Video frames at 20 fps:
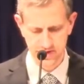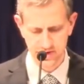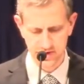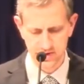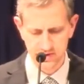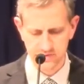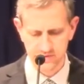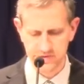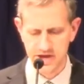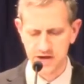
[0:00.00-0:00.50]

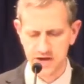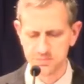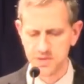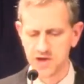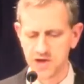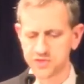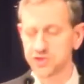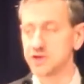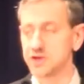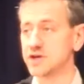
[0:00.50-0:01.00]
That
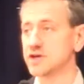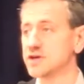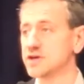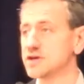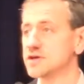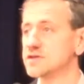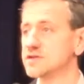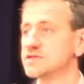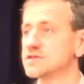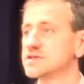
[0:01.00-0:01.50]
method
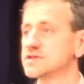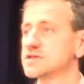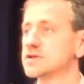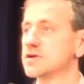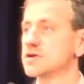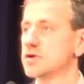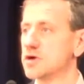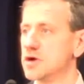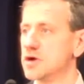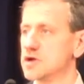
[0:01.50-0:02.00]
is to
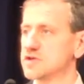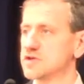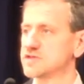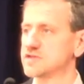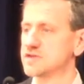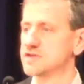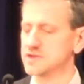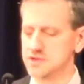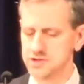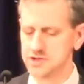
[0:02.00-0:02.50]

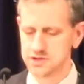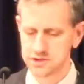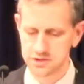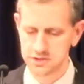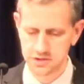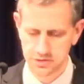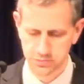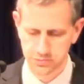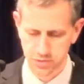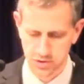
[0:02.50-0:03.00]
earnestly
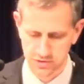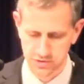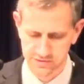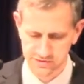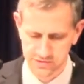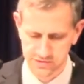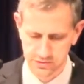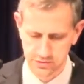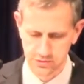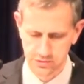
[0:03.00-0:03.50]

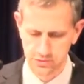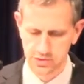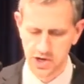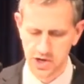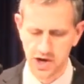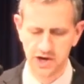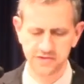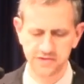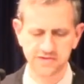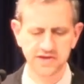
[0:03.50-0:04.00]
pursue
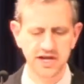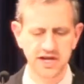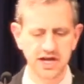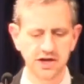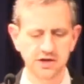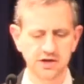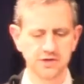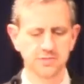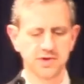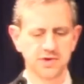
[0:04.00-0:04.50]
God's
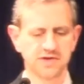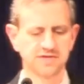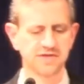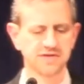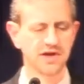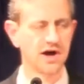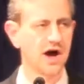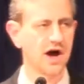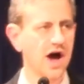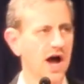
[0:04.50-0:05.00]
kingdom as the
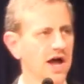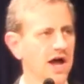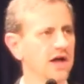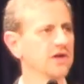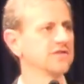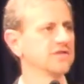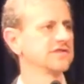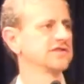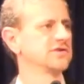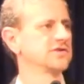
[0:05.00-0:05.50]

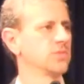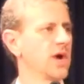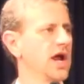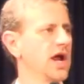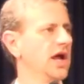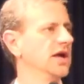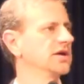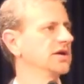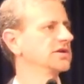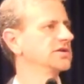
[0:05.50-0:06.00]
highest
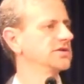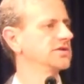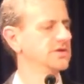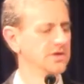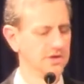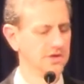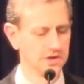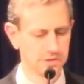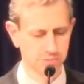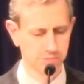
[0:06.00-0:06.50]
ranked
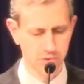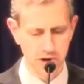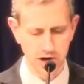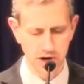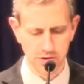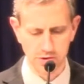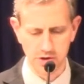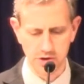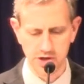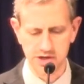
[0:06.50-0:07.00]

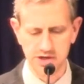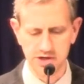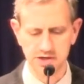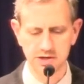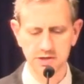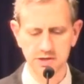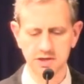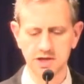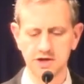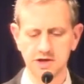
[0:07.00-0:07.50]
priority
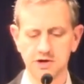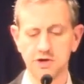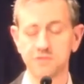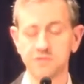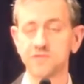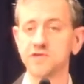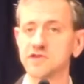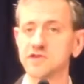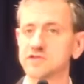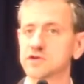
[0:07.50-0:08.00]
in our
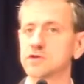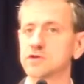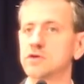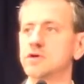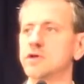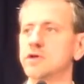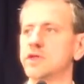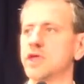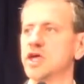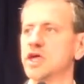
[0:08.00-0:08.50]

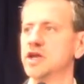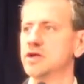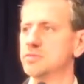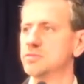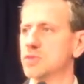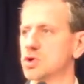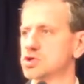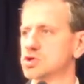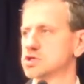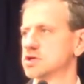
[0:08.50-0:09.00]
physical and
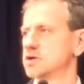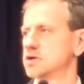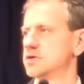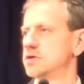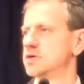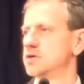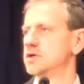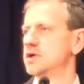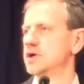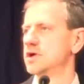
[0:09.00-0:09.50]

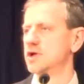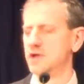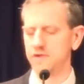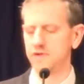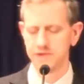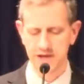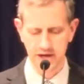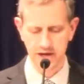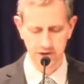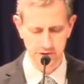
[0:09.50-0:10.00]
emotional
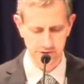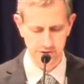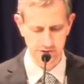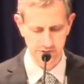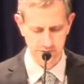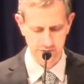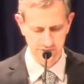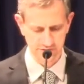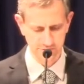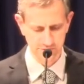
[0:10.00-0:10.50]

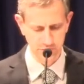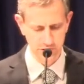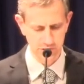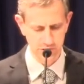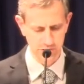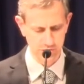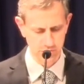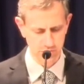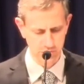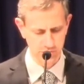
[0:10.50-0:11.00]
and
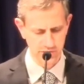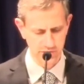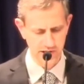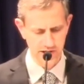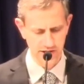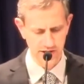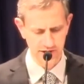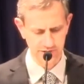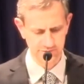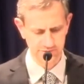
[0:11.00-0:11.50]
spiritual
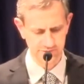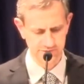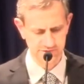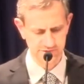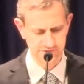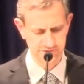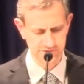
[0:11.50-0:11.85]
lives.